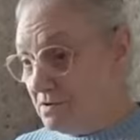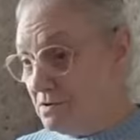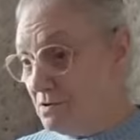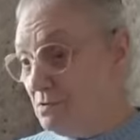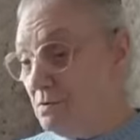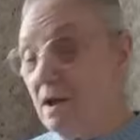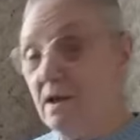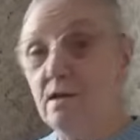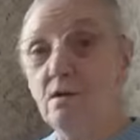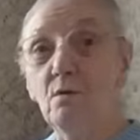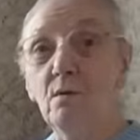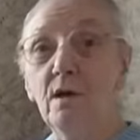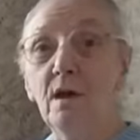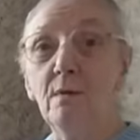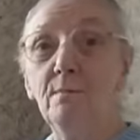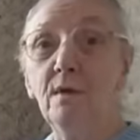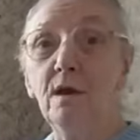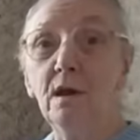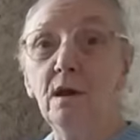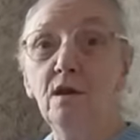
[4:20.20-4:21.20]
So anyway,
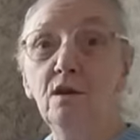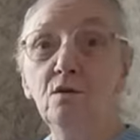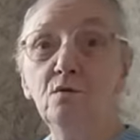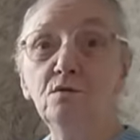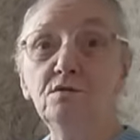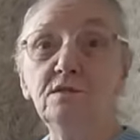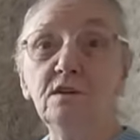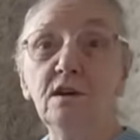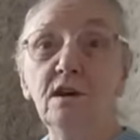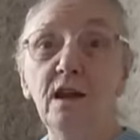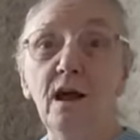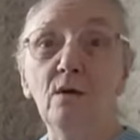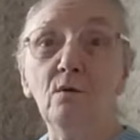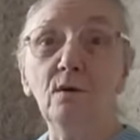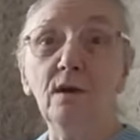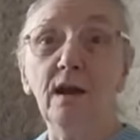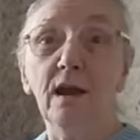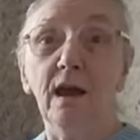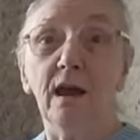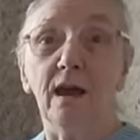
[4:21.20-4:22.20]
I may use it
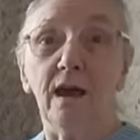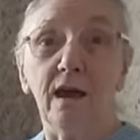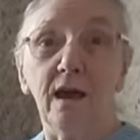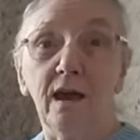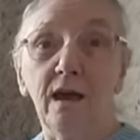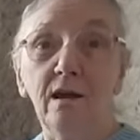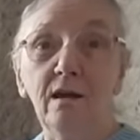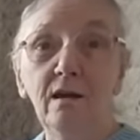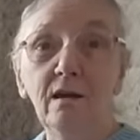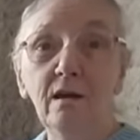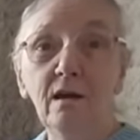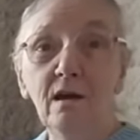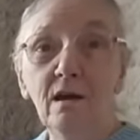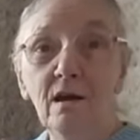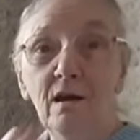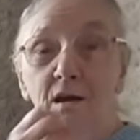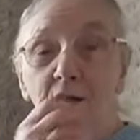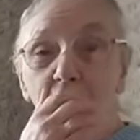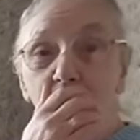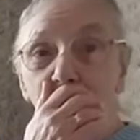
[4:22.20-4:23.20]
now and again.
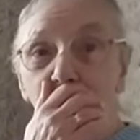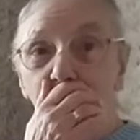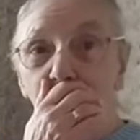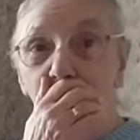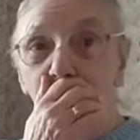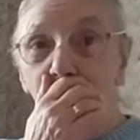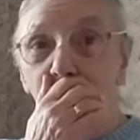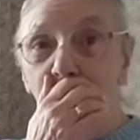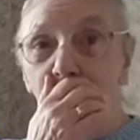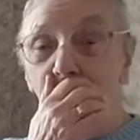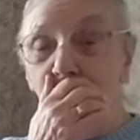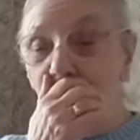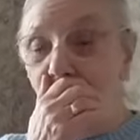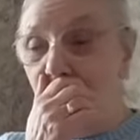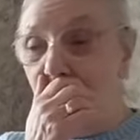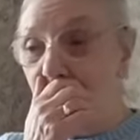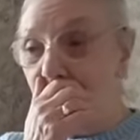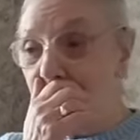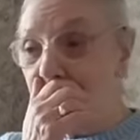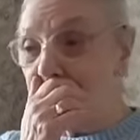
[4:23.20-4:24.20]

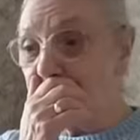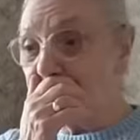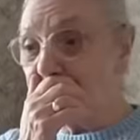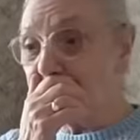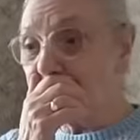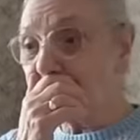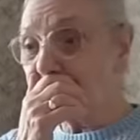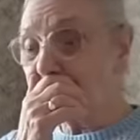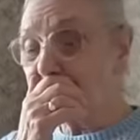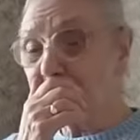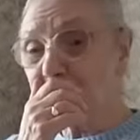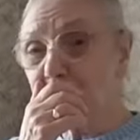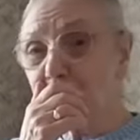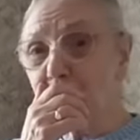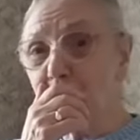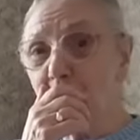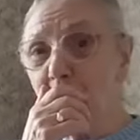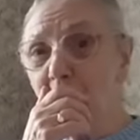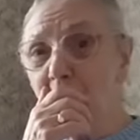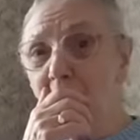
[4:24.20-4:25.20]
You
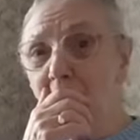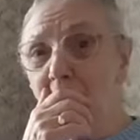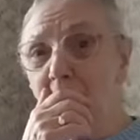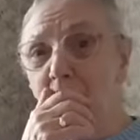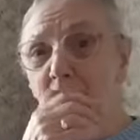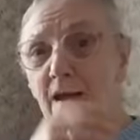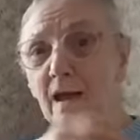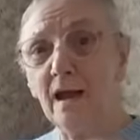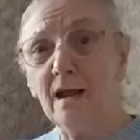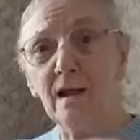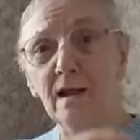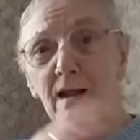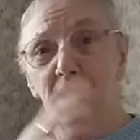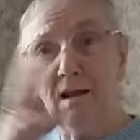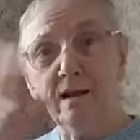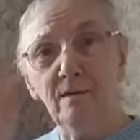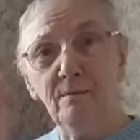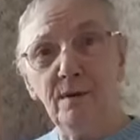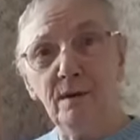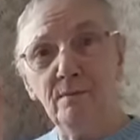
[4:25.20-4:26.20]
get a
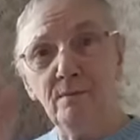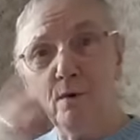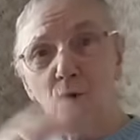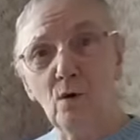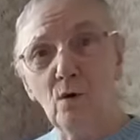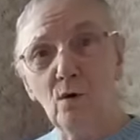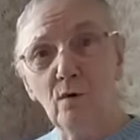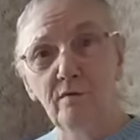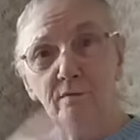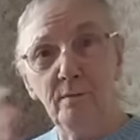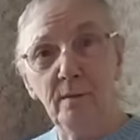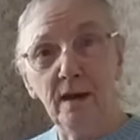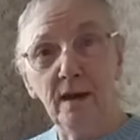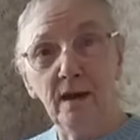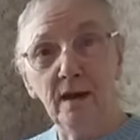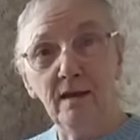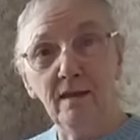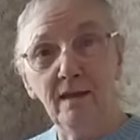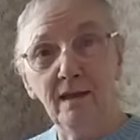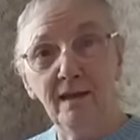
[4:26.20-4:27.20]
little bit more of
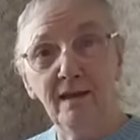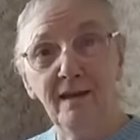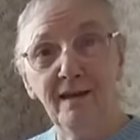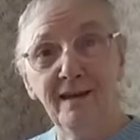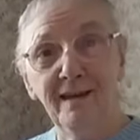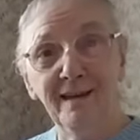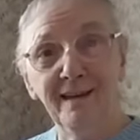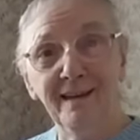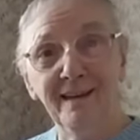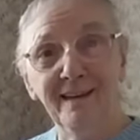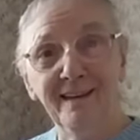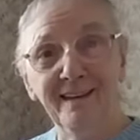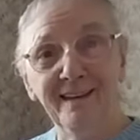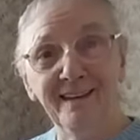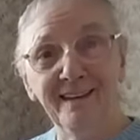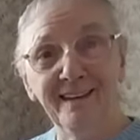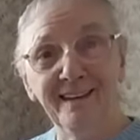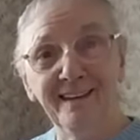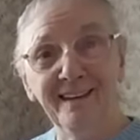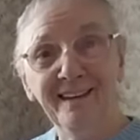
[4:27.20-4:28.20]
me in the
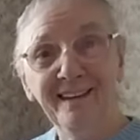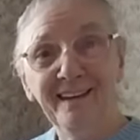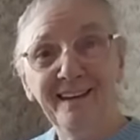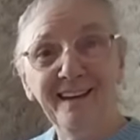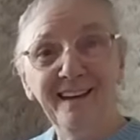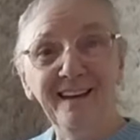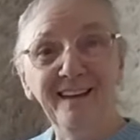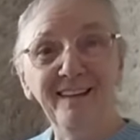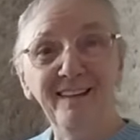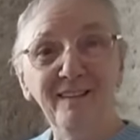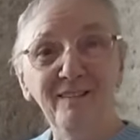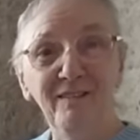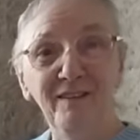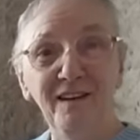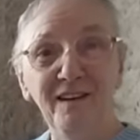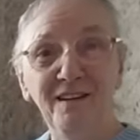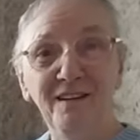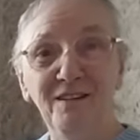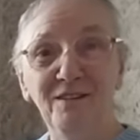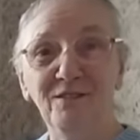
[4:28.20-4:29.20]
in the
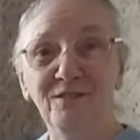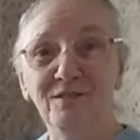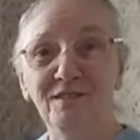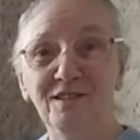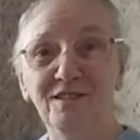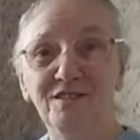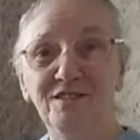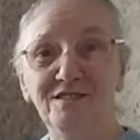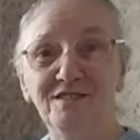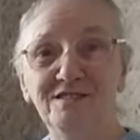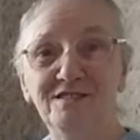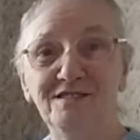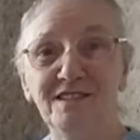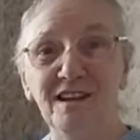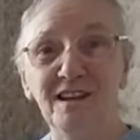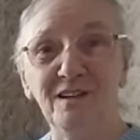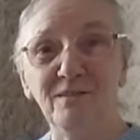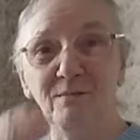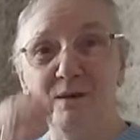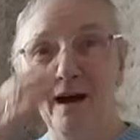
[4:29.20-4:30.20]
video than just
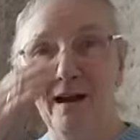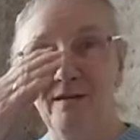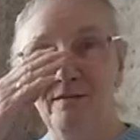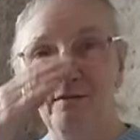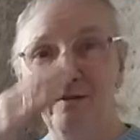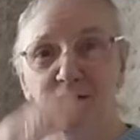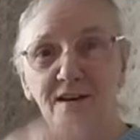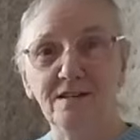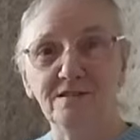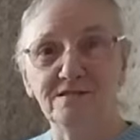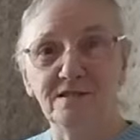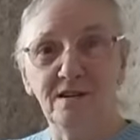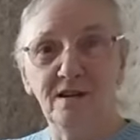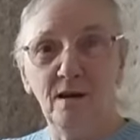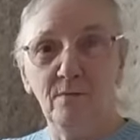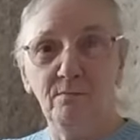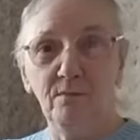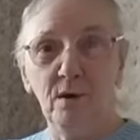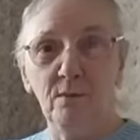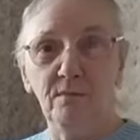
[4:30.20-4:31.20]
seeing my face,
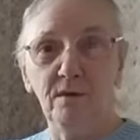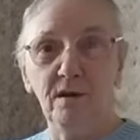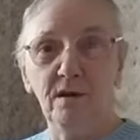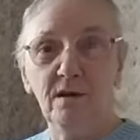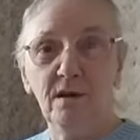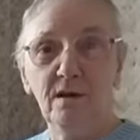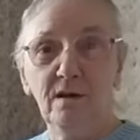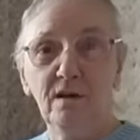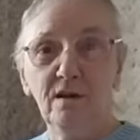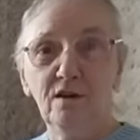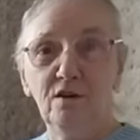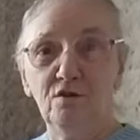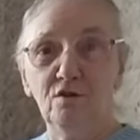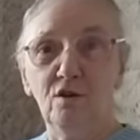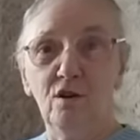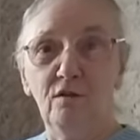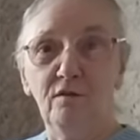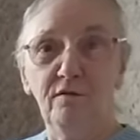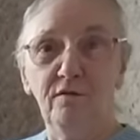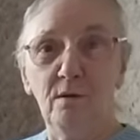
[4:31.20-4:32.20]
and I'll probably
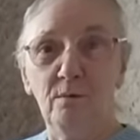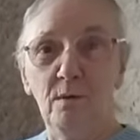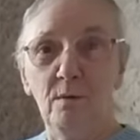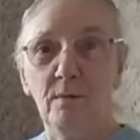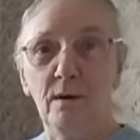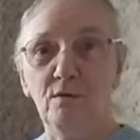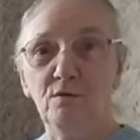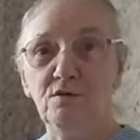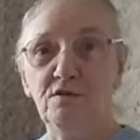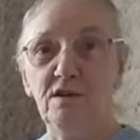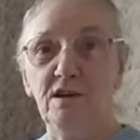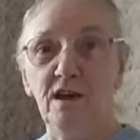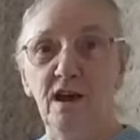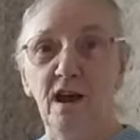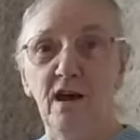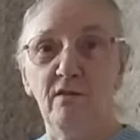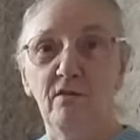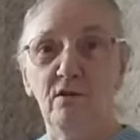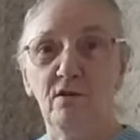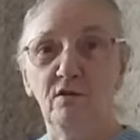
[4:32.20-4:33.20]
cut off from about
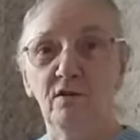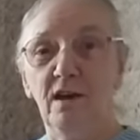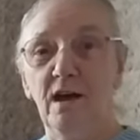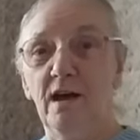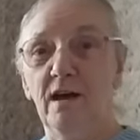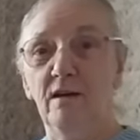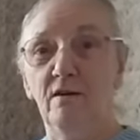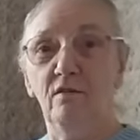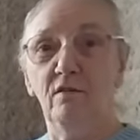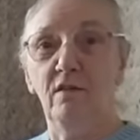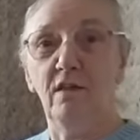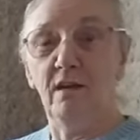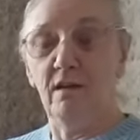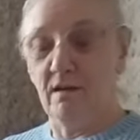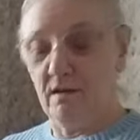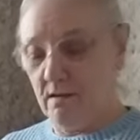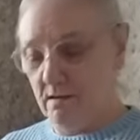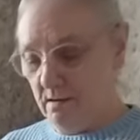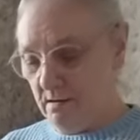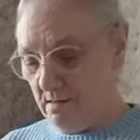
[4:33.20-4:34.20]
here, aren't I, on
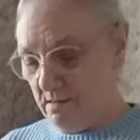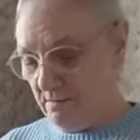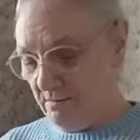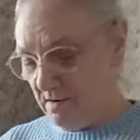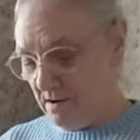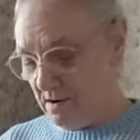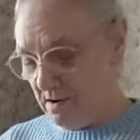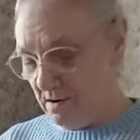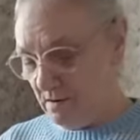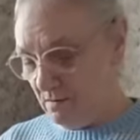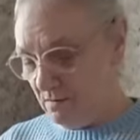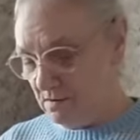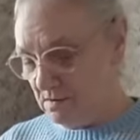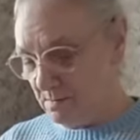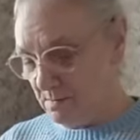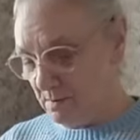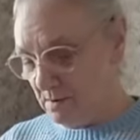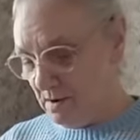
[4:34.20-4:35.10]
the videos.